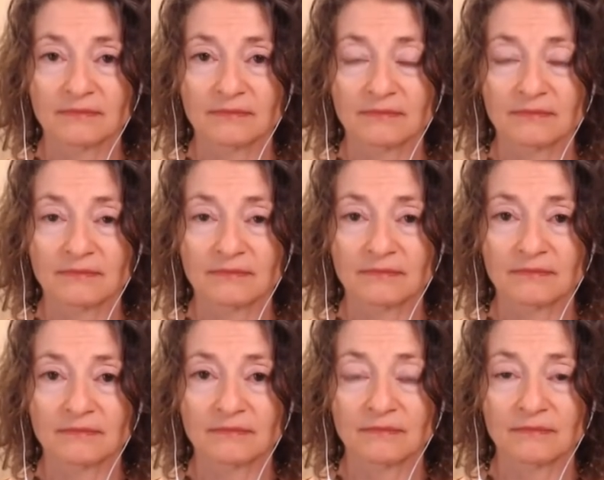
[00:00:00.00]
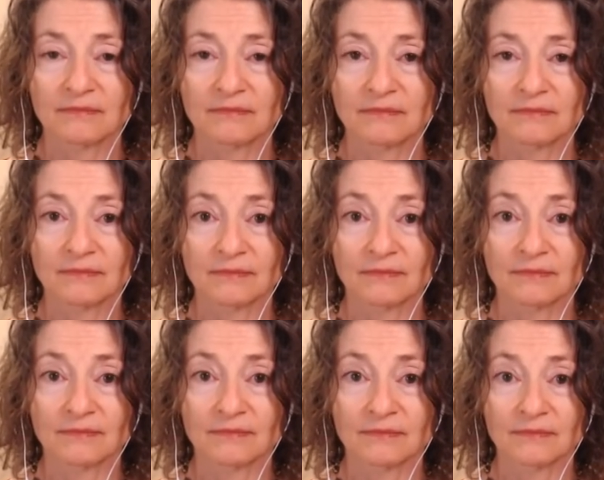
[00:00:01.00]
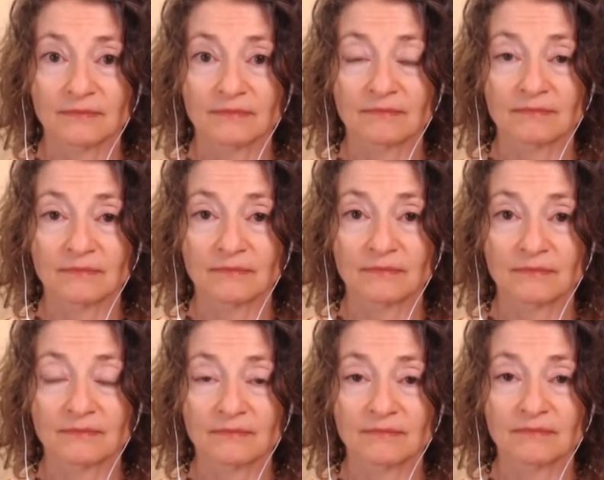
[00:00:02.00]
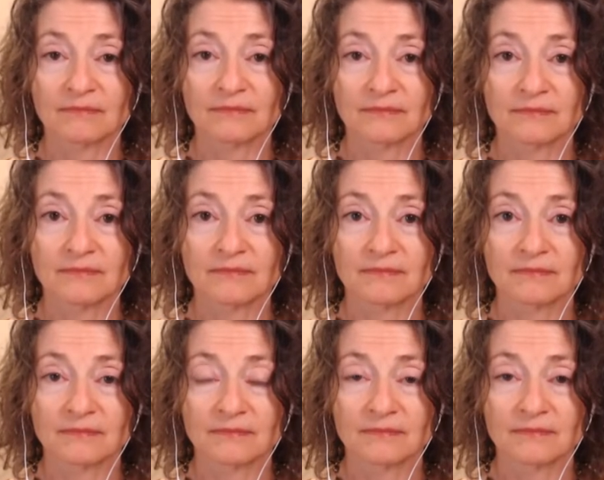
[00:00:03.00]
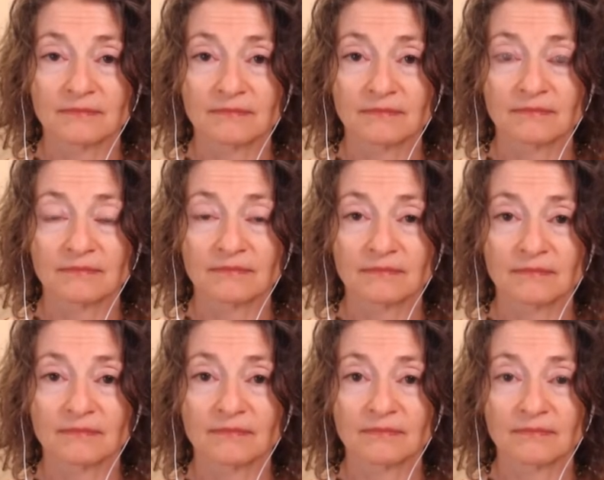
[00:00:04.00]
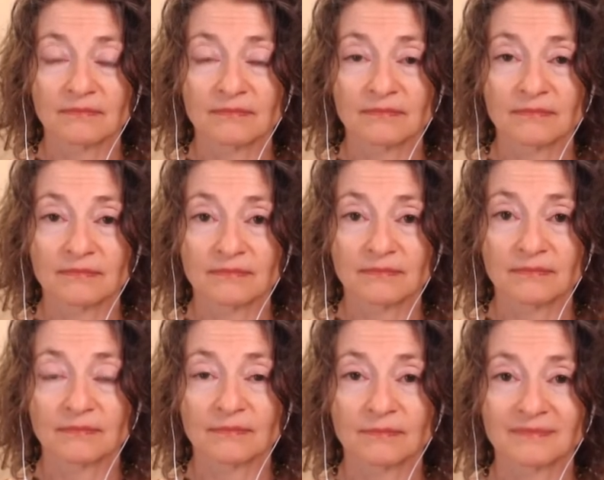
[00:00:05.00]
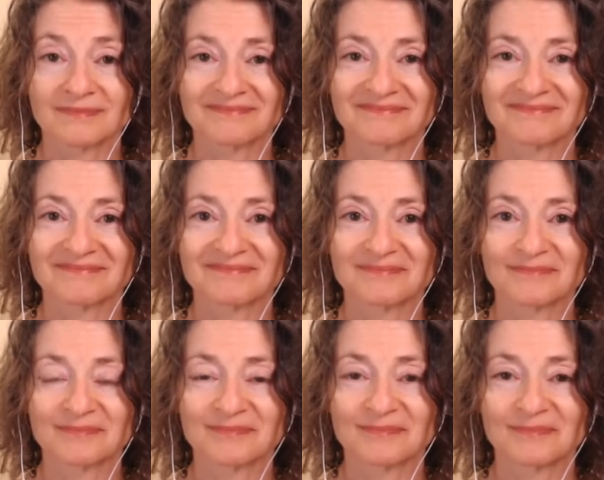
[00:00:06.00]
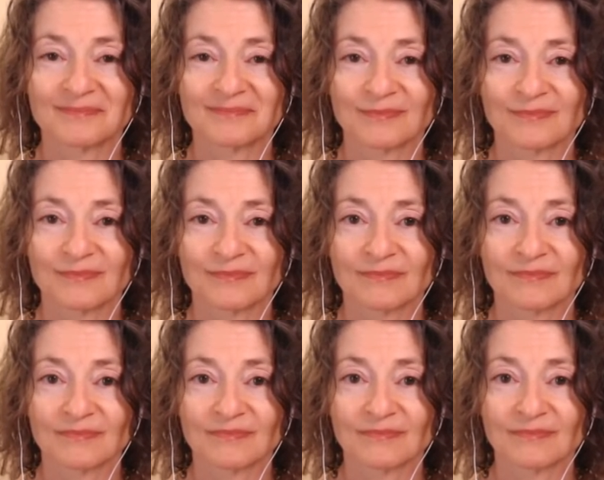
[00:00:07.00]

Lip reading: [no speech]